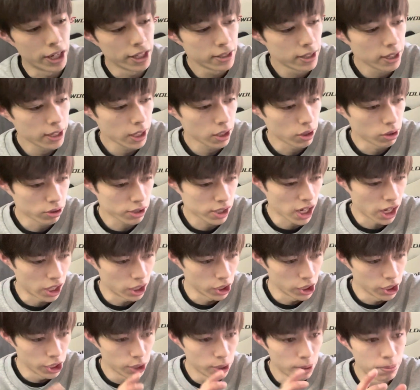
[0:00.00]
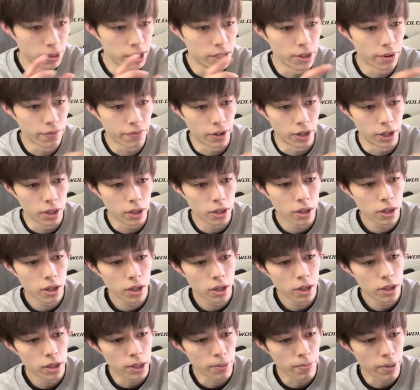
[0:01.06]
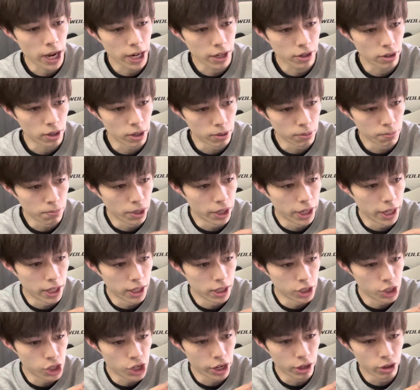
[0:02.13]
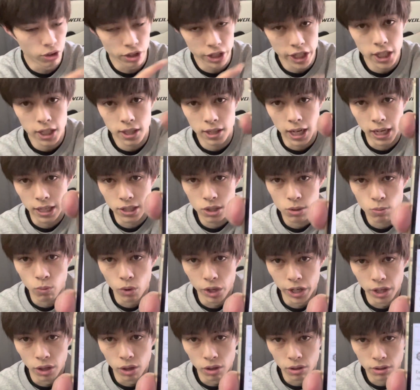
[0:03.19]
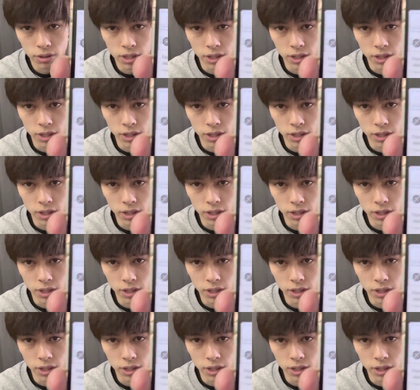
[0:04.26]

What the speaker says: to get looks a little bit different, the background, but generally that's what it looks